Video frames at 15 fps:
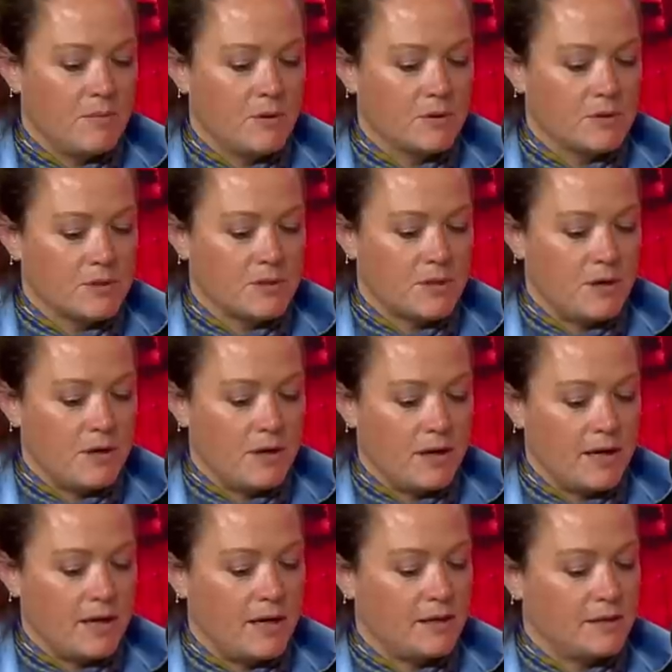most
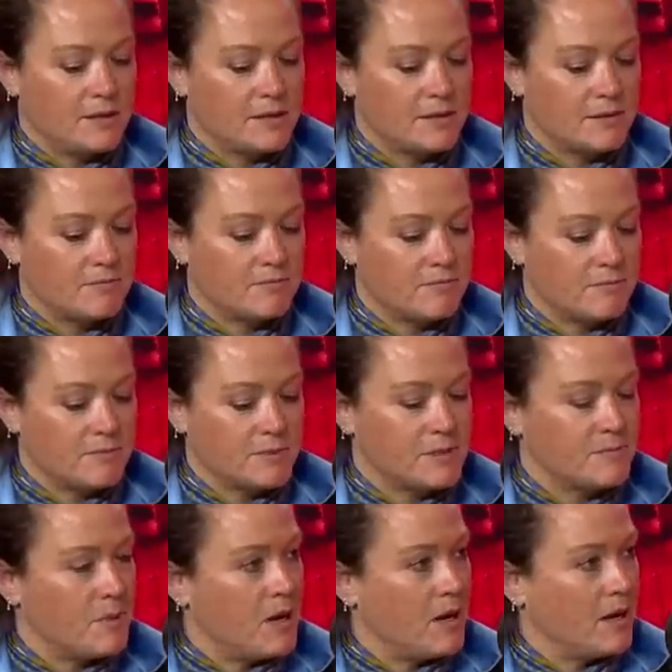high-end
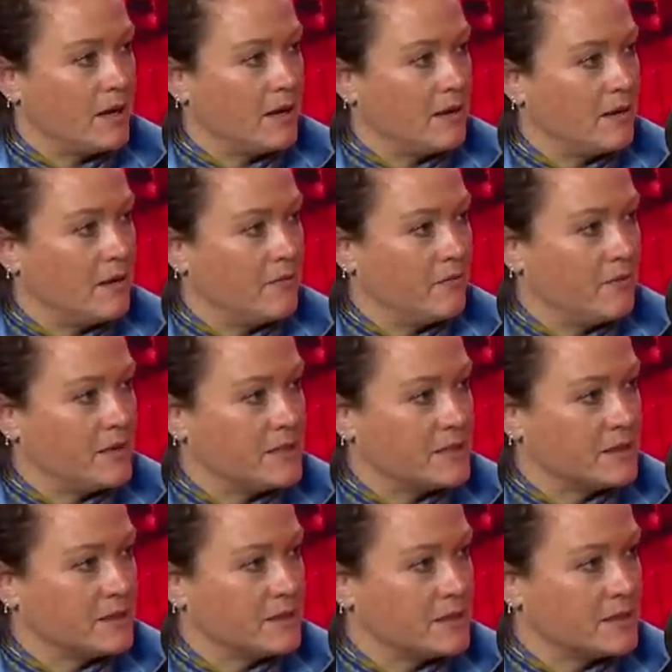spy of
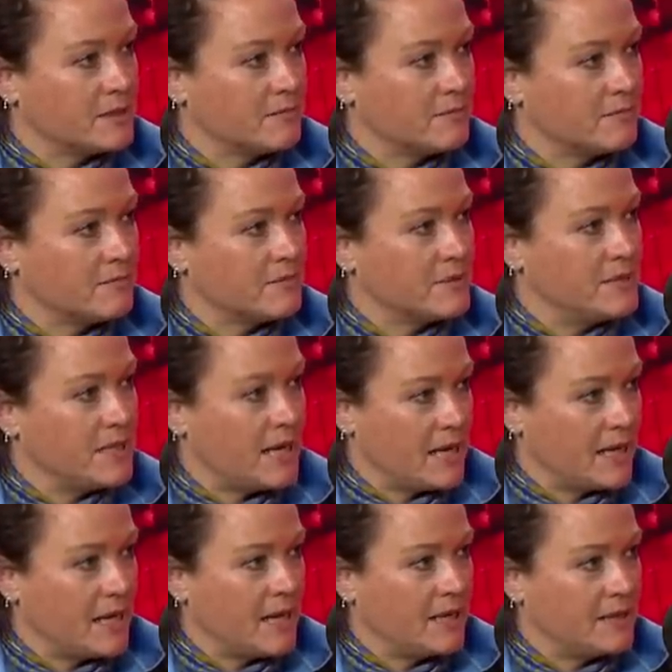recent
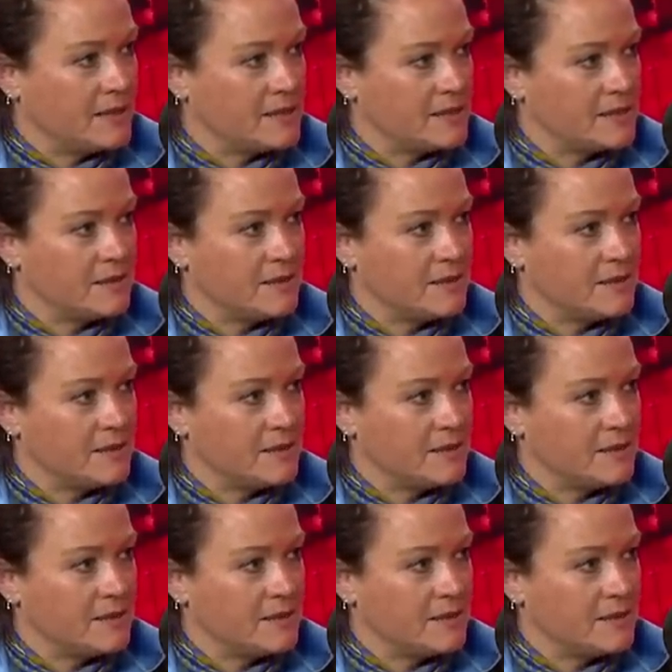decades.